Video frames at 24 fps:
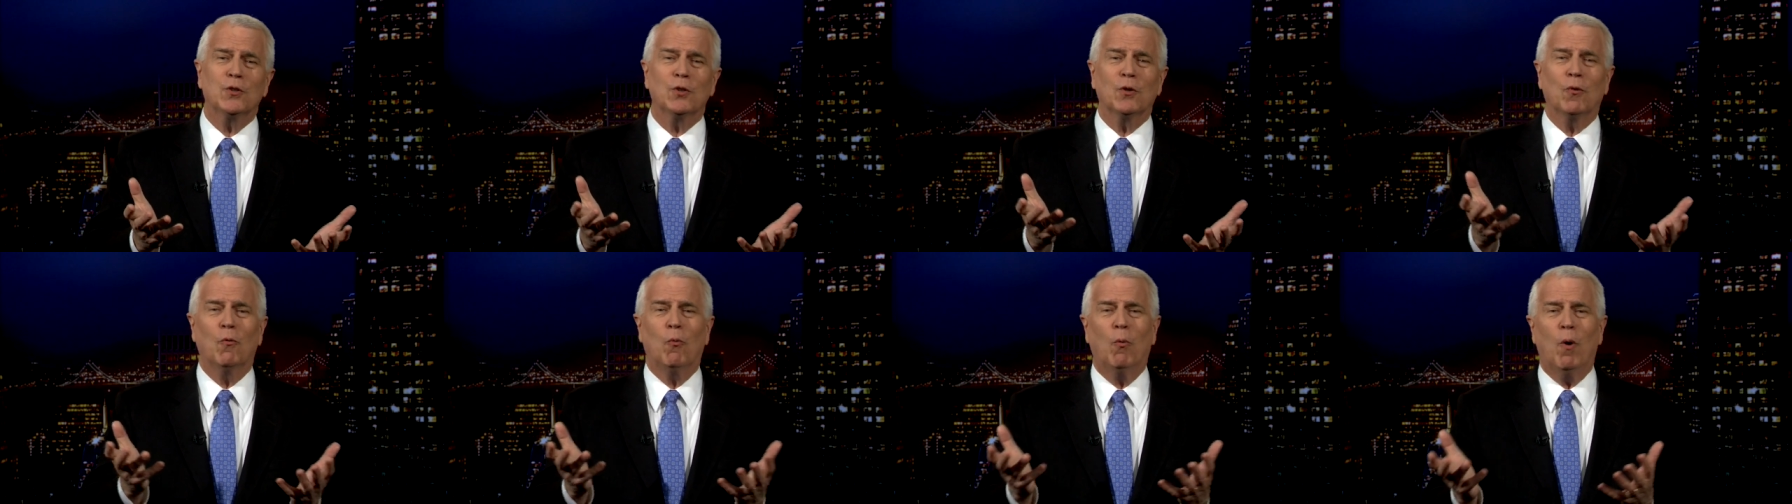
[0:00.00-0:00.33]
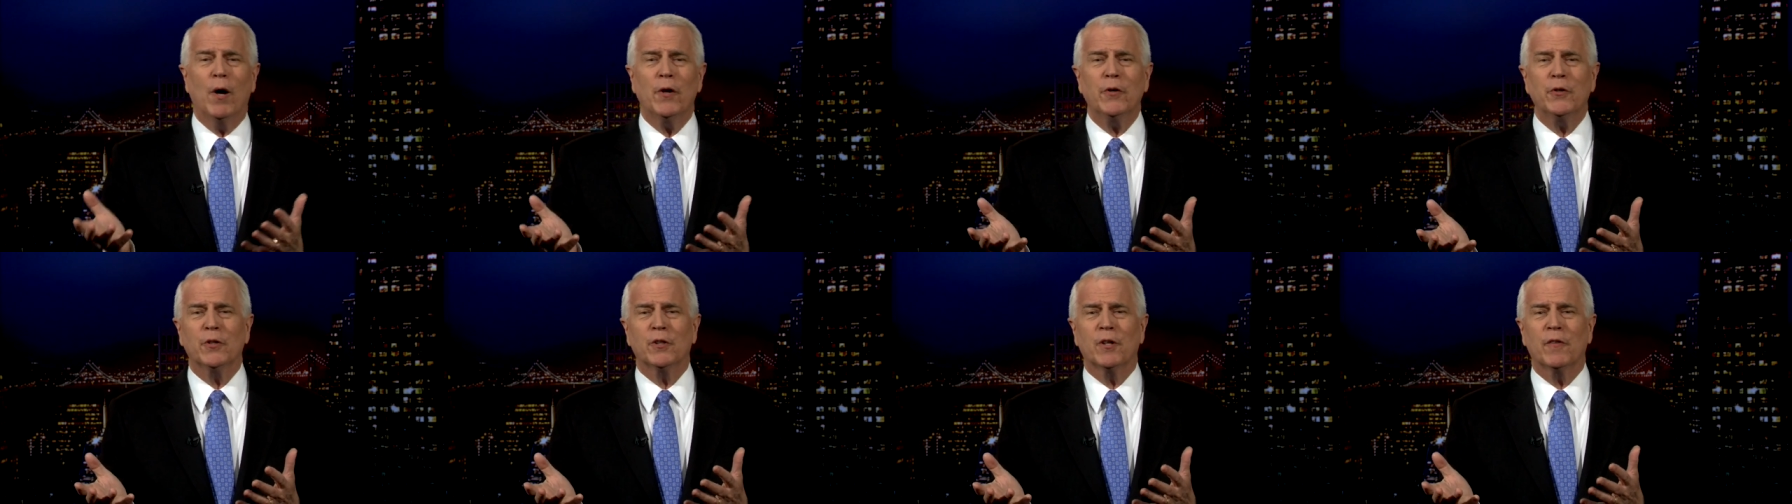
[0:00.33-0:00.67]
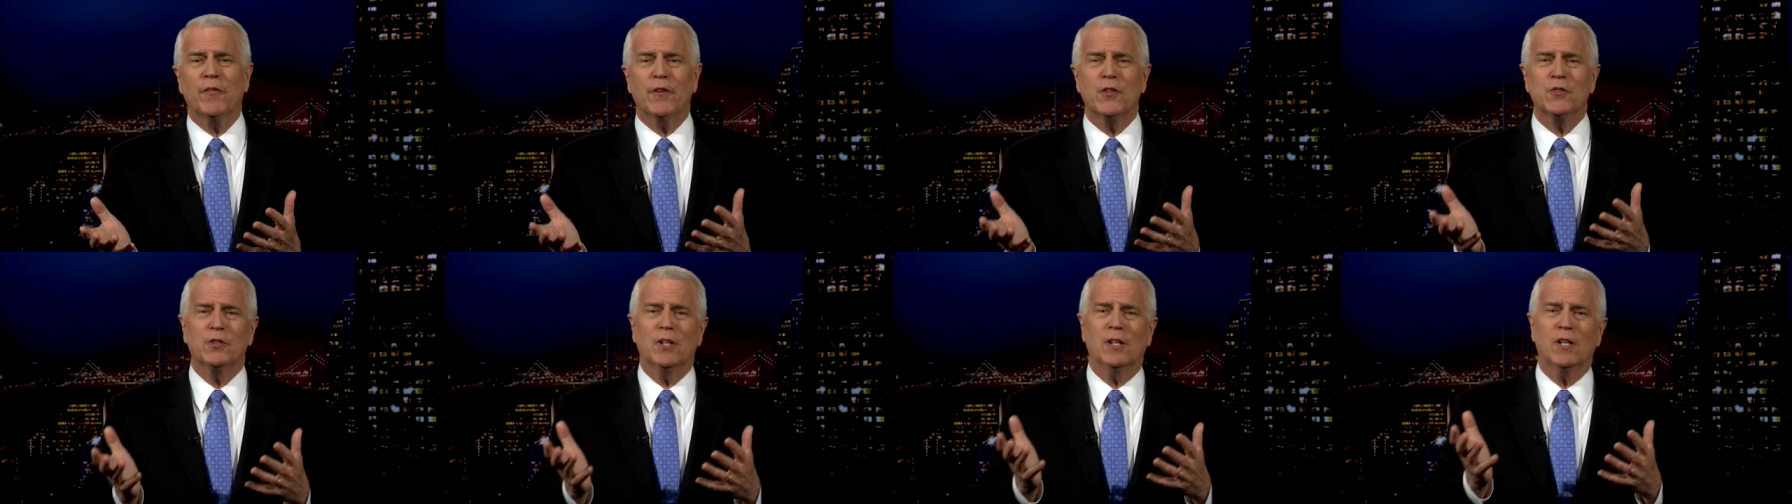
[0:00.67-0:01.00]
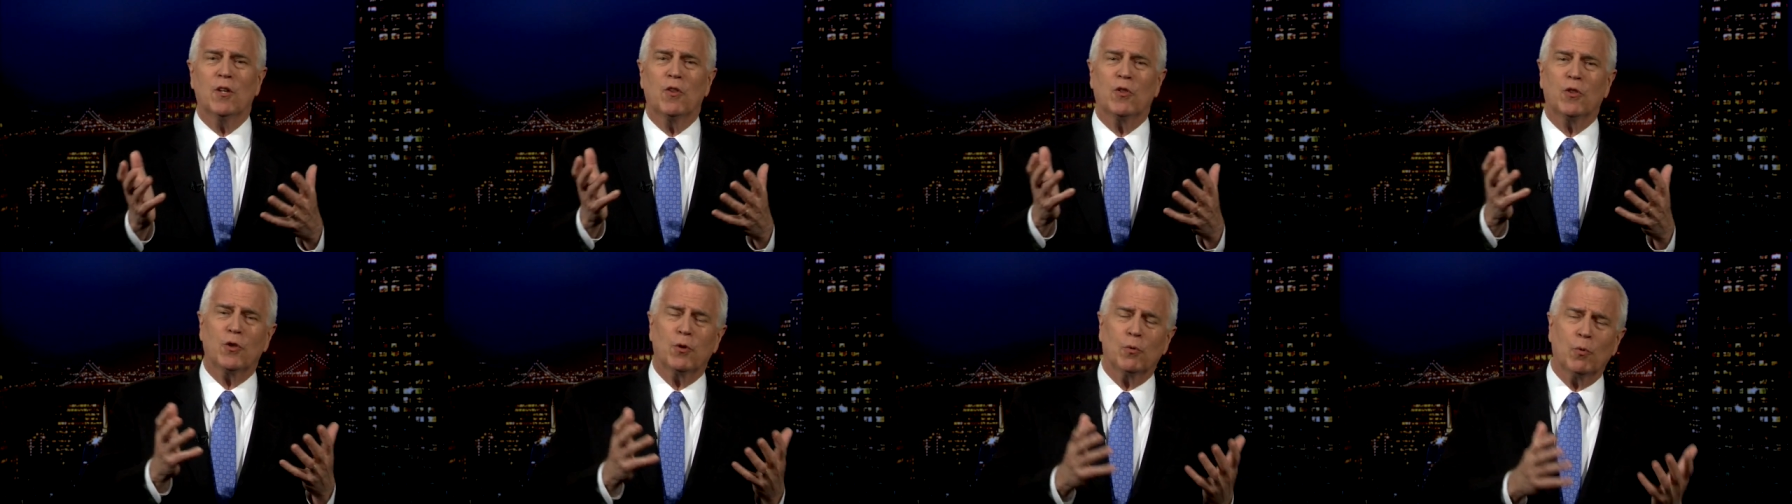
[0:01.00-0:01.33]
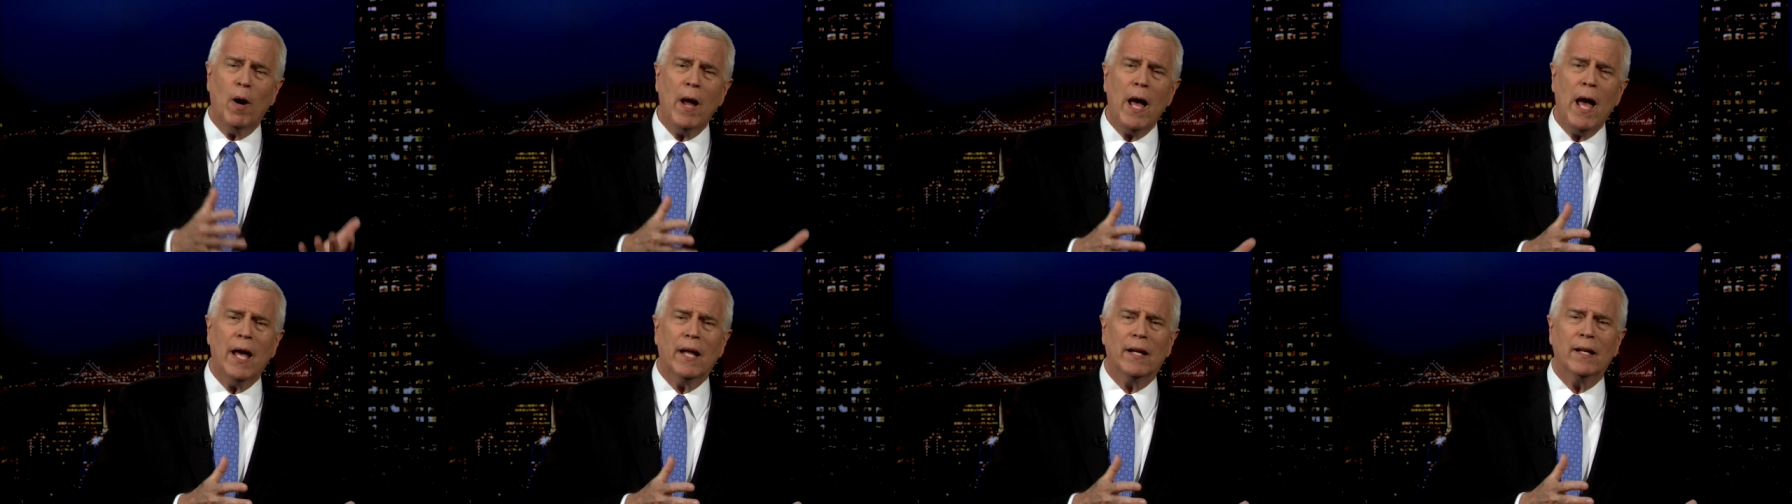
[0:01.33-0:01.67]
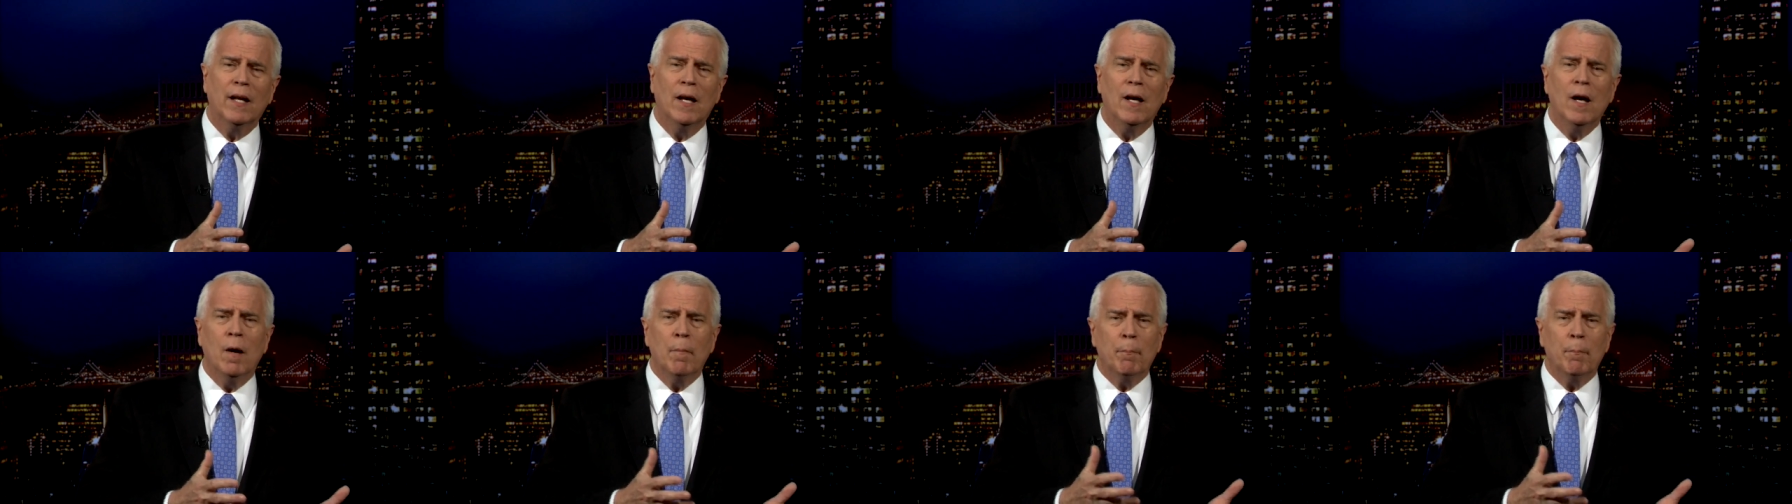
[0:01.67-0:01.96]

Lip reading: to wonder if there's any threat